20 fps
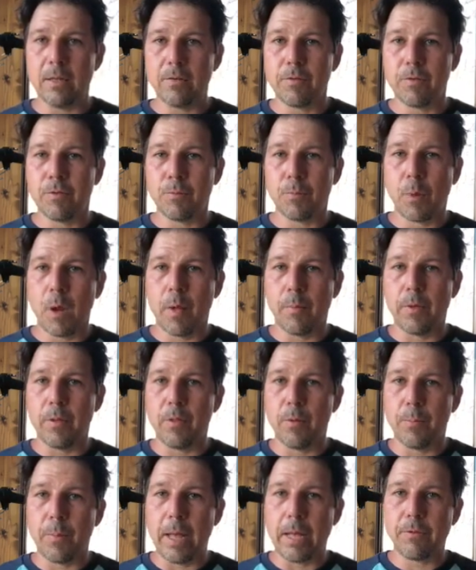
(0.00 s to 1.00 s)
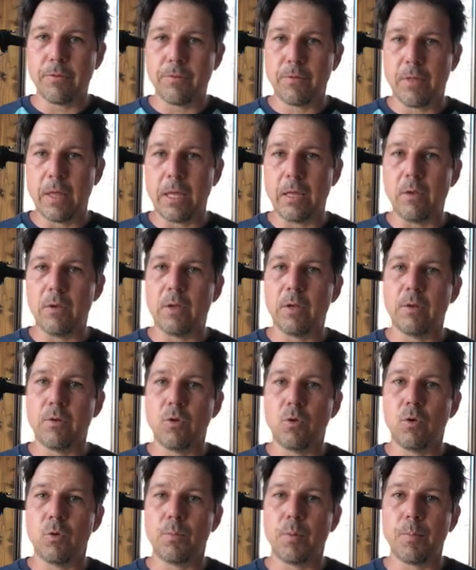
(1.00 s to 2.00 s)
This is probably the best thing you can
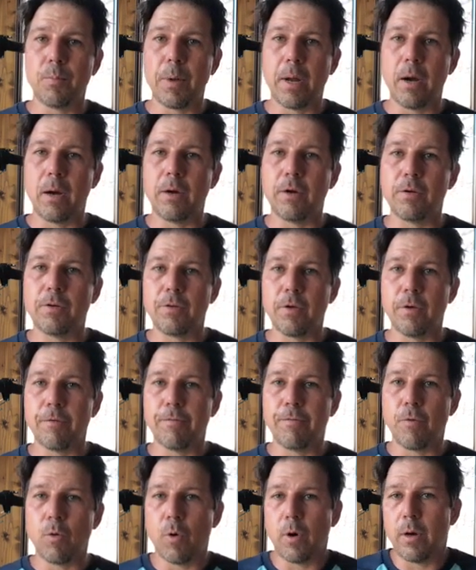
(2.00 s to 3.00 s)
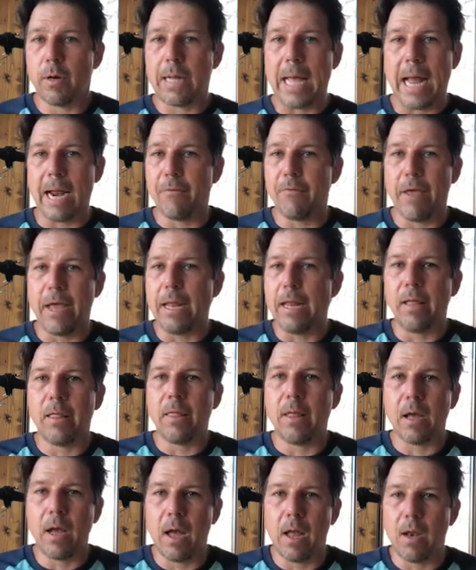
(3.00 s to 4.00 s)
do to prepare yourself for it out of
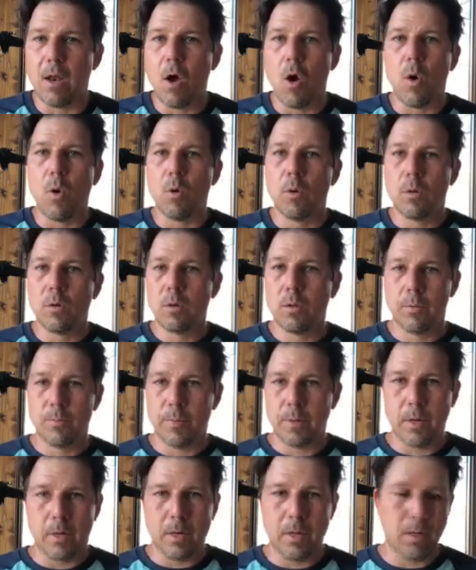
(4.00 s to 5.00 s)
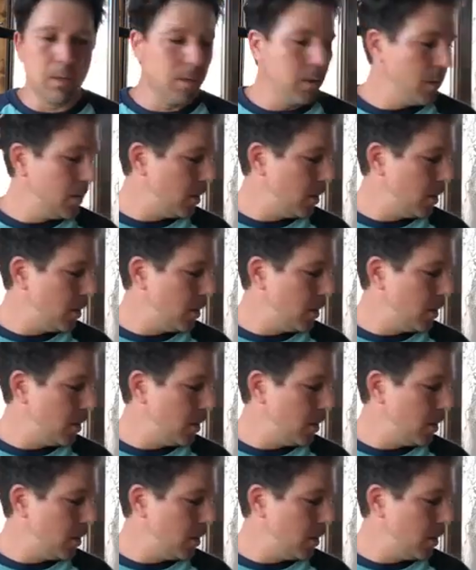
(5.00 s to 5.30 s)
anything I know, period,